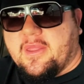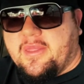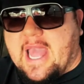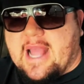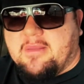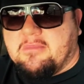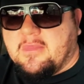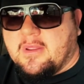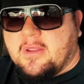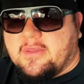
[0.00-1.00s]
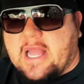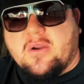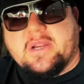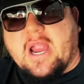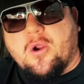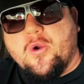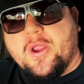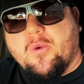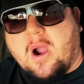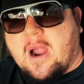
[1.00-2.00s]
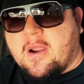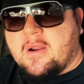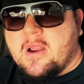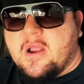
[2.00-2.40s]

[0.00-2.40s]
that they don't care who you are.